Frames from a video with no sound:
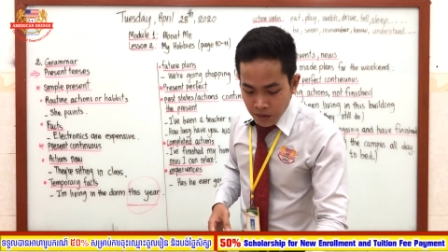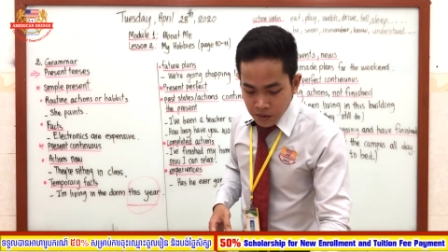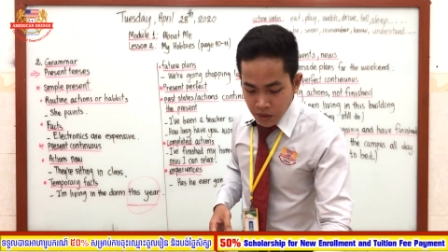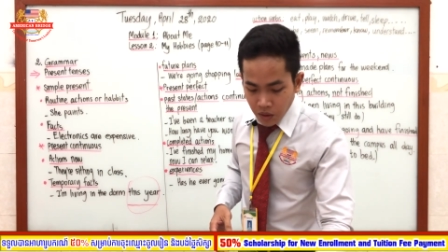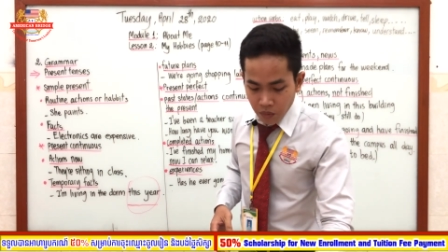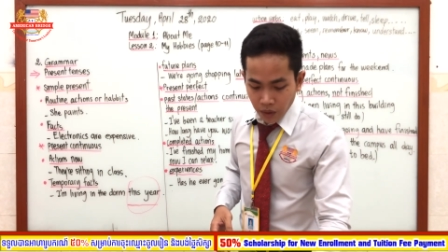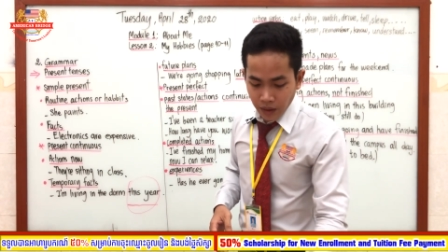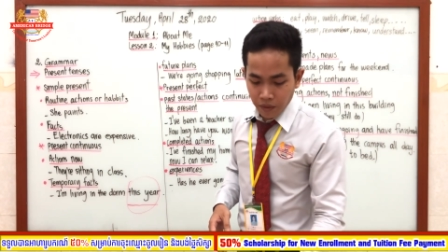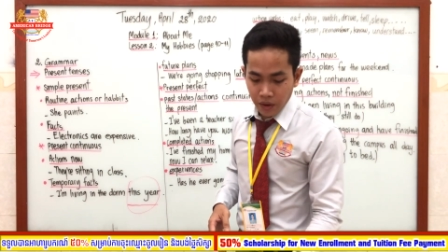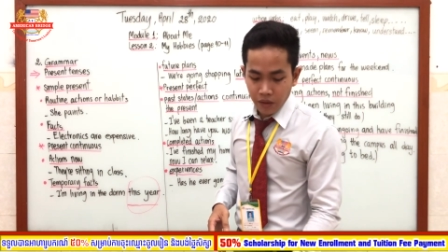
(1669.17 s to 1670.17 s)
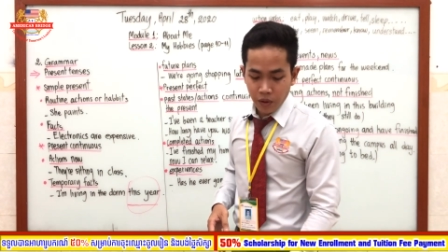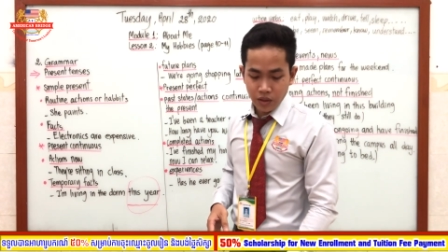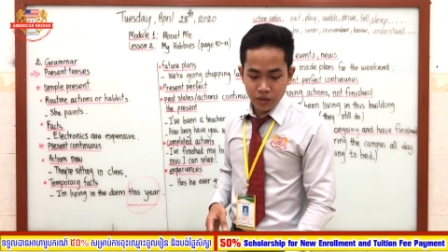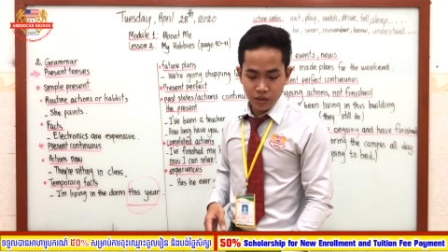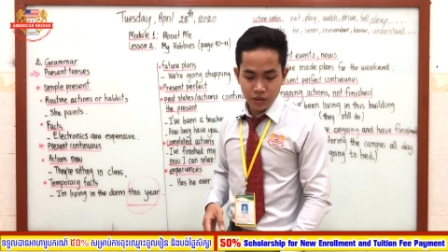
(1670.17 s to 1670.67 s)
So what I really
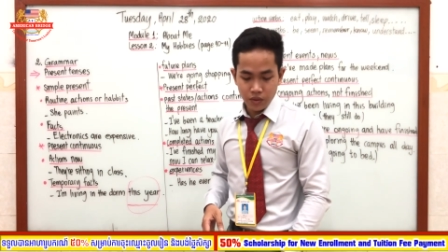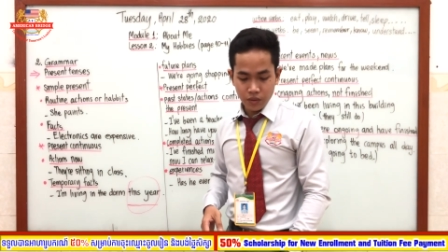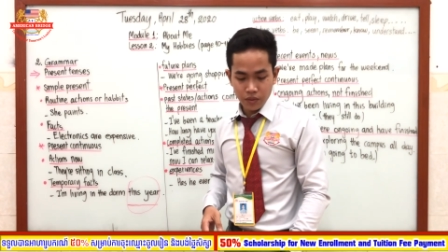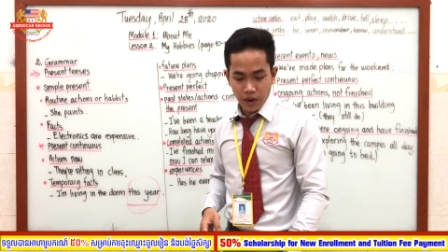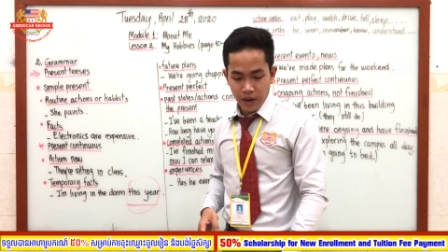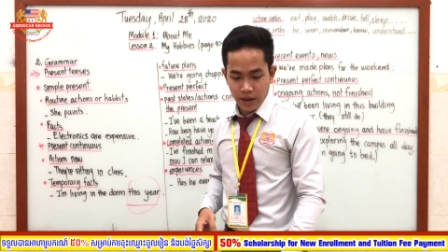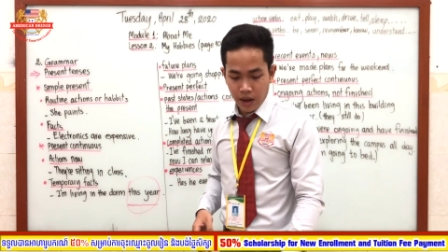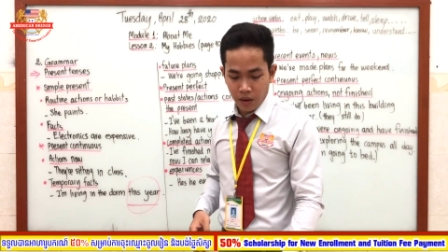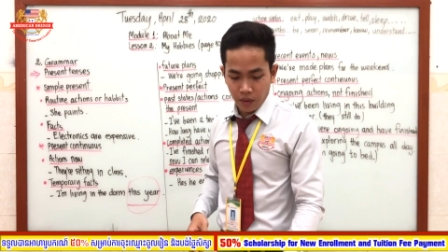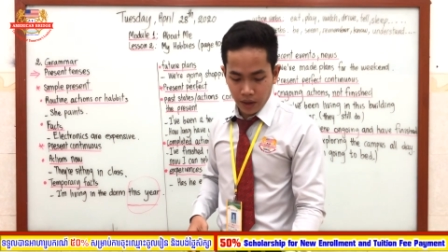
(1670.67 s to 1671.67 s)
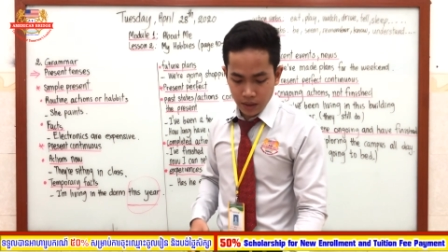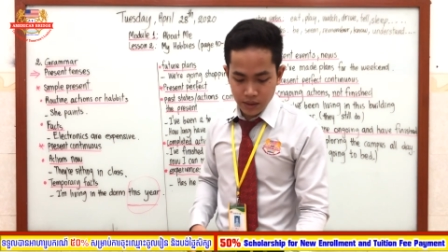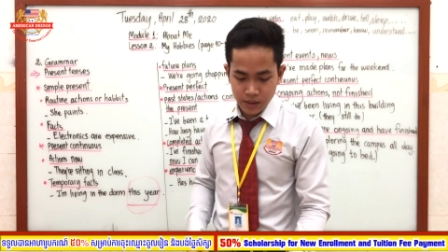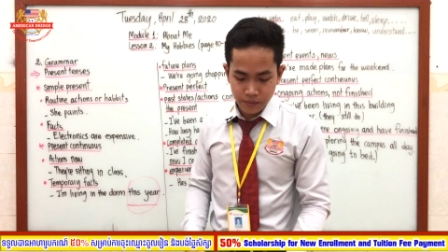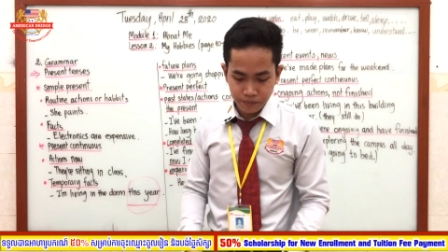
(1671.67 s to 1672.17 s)
want you to do right now is,